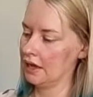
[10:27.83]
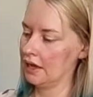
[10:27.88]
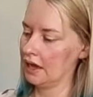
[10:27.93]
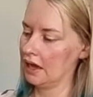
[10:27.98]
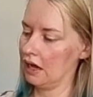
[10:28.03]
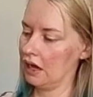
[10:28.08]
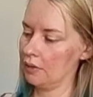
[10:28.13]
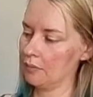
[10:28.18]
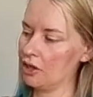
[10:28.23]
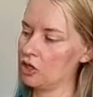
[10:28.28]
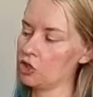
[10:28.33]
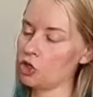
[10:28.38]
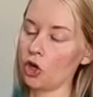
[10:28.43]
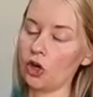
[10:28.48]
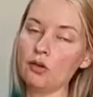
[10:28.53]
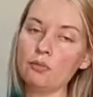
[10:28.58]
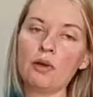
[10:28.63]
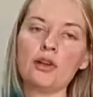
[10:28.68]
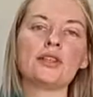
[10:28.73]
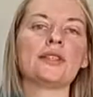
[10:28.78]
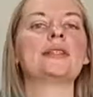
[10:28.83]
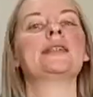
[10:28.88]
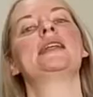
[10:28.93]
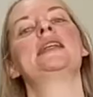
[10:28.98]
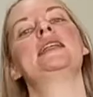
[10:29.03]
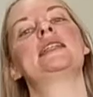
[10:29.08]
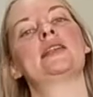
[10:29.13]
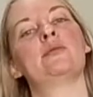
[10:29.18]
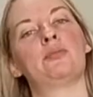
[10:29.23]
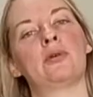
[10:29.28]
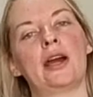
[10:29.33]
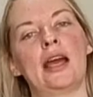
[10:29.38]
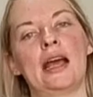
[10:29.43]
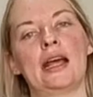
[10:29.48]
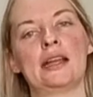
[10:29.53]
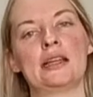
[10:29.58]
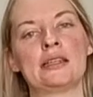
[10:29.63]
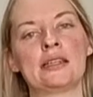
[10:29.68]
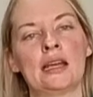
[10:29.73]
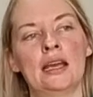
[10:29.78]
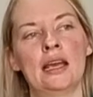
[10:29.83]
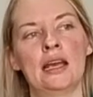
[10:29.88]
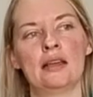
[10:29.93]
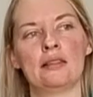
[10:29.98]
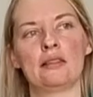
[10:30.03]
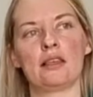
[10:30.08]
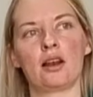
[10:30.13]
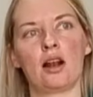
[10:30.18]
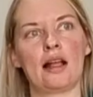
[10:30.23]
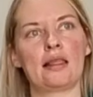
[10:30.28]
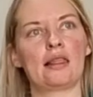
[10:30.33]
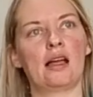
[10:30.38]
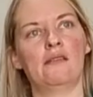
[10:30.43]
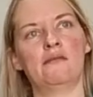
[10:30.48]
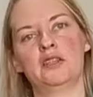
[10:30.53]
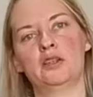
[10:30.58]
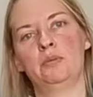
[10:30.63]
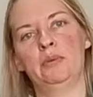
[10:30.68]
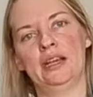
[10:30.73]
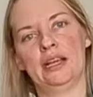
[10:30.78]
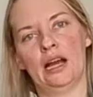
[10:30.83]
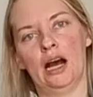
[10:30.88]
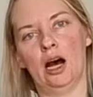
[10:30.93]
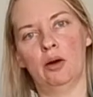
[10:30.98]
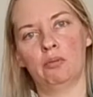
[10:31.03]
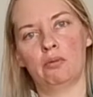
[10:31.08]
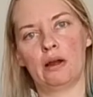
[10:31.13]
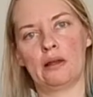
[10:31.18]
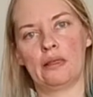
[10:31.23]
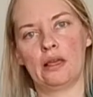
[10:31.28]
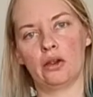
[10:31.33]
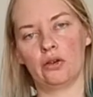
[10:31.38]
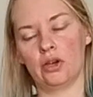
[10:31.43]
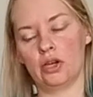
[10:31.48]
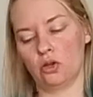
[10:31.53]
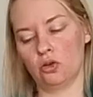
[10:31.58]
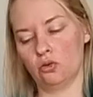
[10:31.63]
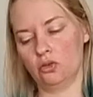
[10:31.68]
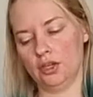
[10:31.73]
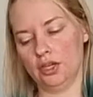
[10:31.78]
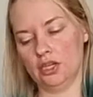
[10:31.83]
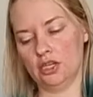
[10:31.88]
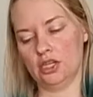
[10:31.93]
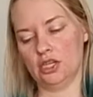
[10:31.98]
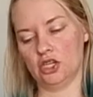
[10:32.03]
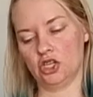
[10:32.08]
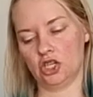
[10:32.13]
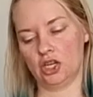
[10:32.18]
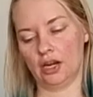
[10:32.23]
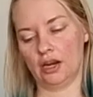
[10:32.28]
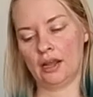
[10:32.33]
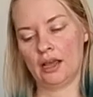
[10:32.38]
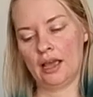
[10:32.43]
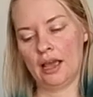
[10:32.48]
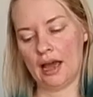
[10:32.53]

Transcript: And Joe Mercer is a brand that I love to pick up when they're in good condition.